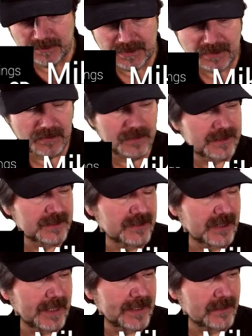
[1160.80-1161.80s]
to call it,
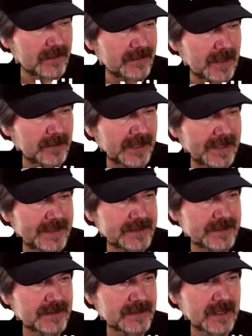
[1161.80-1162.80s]
design or
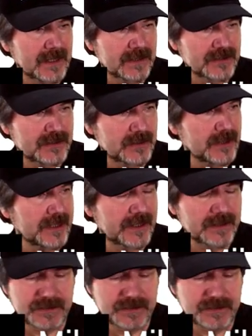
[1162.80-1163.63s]
fabrication studios,